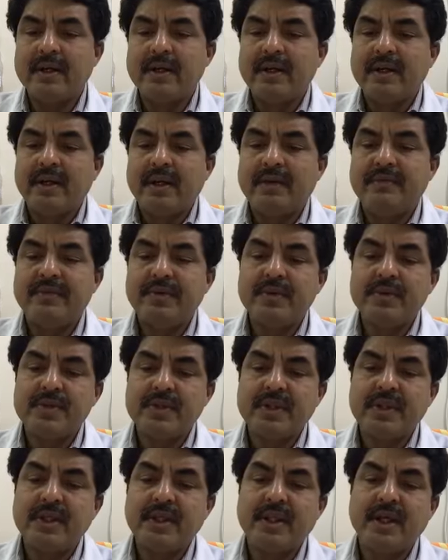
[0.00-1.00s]
if you
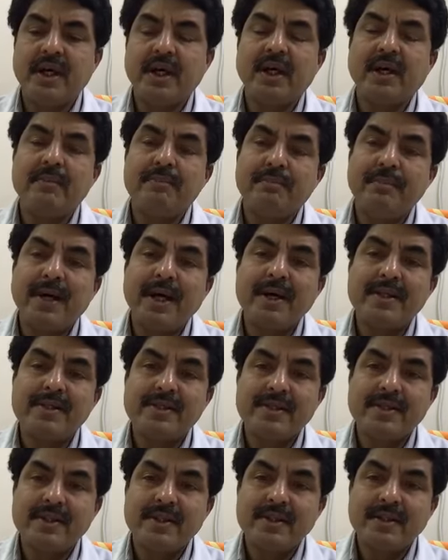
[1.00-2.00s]
see the
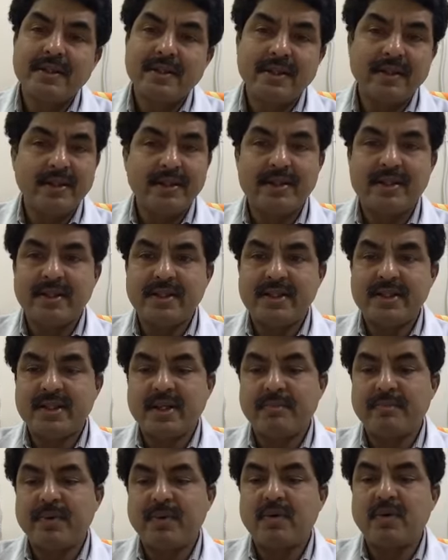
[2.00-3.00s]
pus, it is
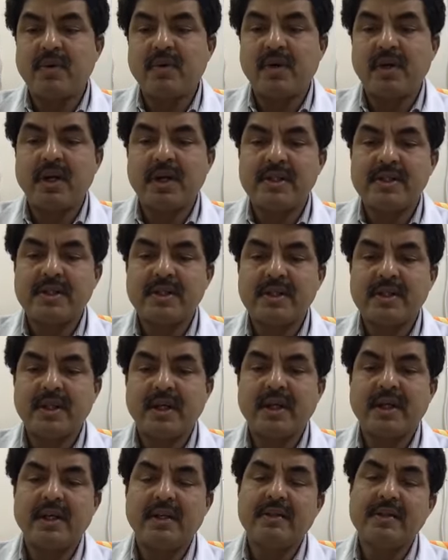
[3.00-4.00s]
streptococcus,
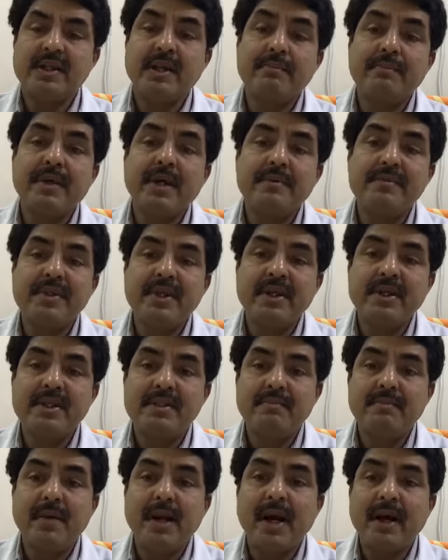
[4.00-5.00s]
and sometimes it is
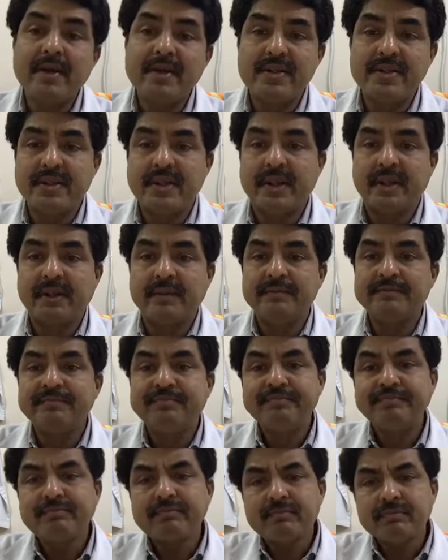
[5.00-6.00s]
blood stain.
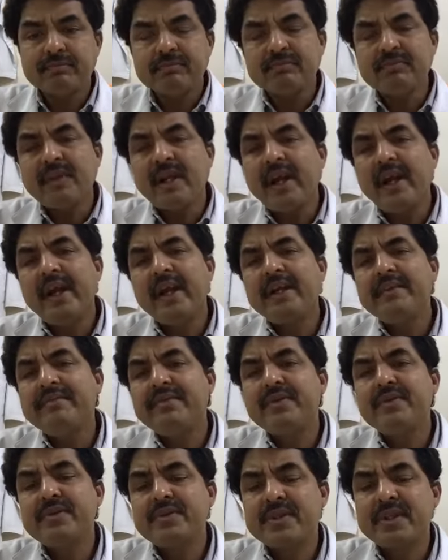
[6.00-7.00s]
And if
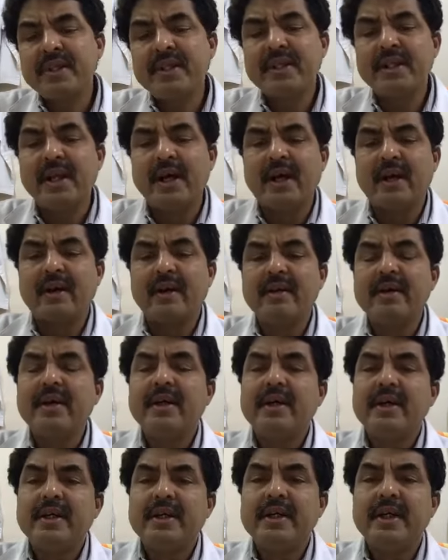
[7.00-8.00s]
you see the
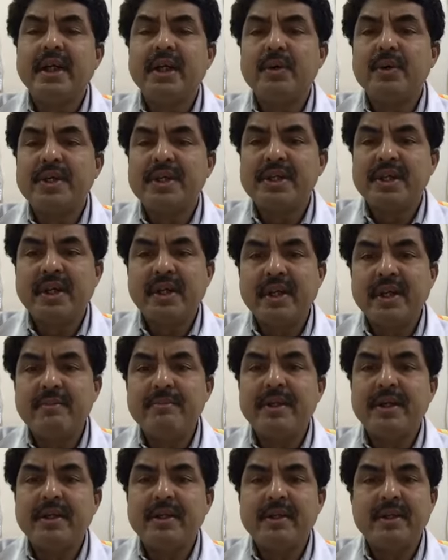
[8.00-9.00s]
yellowish
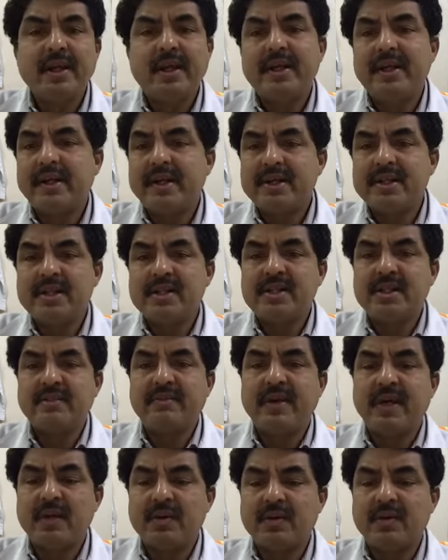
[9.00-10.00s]
creamy, then it is
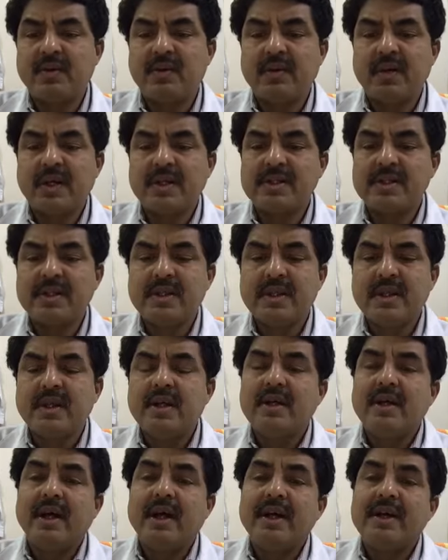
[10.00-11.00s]
staphylococcus.
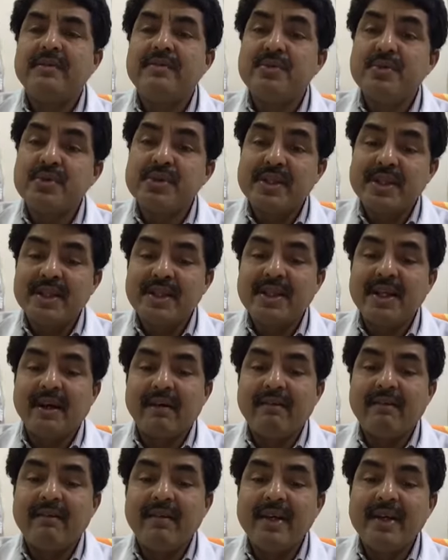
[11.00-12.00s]
And if you see the
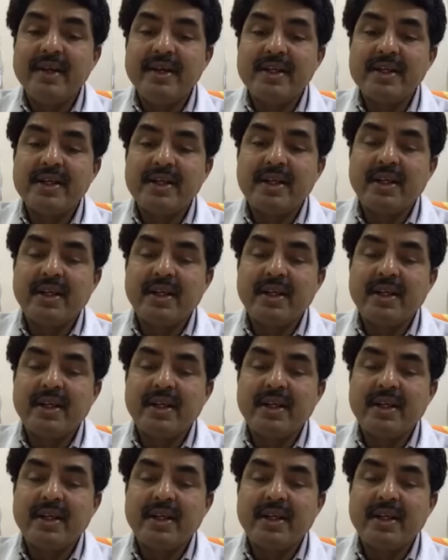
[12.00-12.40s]
greenish,